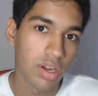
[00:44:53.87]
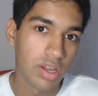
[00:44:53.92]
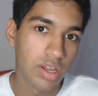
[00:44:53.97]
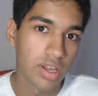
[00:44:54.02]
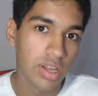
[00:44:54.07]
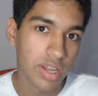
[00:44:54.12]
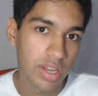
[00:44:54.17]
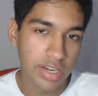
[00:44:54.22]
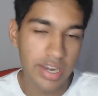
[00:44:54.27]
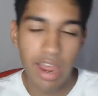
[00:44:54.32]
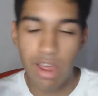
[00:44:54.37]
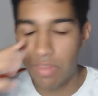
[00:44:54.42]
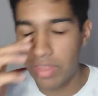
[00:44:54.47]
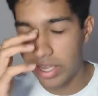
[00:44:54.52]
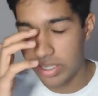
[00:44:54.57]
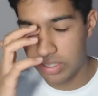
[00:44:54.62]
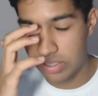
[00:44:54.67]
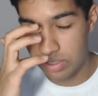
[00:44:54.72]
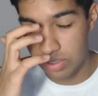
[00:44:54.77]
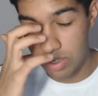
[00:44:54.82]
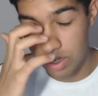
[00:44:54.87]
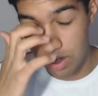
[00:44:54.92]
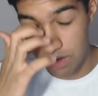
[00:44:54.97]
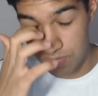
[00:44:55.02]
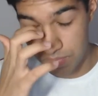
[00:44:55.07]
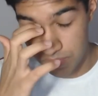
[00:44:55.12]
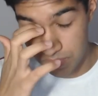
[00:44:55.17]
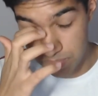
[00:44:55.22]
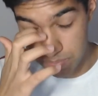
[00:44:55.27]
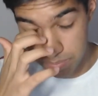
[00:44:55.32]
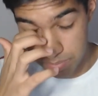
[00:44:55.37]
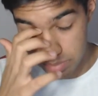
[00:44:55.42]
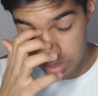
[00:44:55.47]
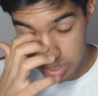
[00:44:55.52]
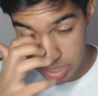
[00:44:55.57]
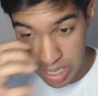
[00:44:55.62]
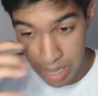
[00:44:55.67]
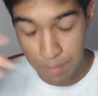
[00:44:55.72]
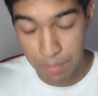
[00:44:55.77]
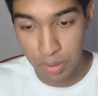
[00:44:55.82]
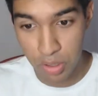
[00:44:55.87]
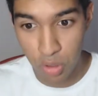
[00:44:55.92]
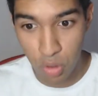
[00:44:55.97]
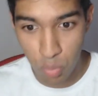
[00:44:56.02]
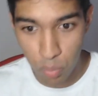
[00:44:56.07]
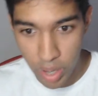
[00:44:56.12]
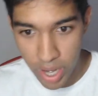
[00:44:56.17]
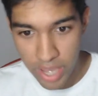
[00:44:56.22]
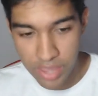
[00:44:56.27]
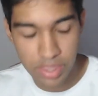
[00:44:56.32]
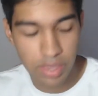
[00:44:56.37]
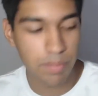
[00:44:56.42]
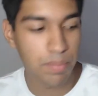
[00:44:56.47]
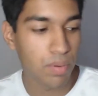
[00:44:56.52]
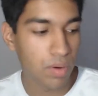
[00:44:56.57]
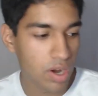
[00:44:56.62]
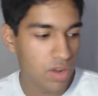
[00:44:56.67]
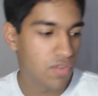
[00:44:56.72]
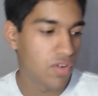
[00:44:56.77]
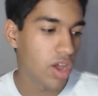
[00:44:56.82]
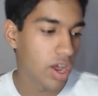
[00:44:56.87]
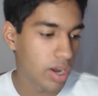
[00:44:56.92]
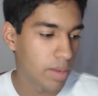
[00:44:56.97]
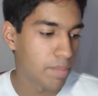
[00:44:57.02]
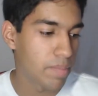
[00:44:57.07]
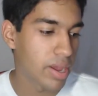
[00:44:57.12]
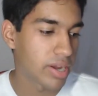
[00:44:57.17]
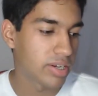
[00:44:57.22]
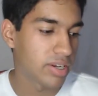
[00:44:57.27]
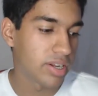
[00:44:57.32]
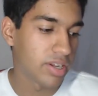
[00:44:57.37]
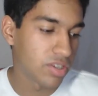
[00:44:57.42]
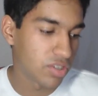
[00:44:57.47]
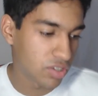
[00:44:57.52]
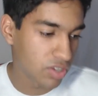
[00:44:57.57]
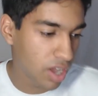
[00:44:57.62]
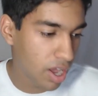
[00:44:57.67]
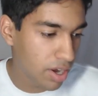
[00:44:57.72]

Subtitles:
Now, that's a typical way that pre-fiat impacting is done.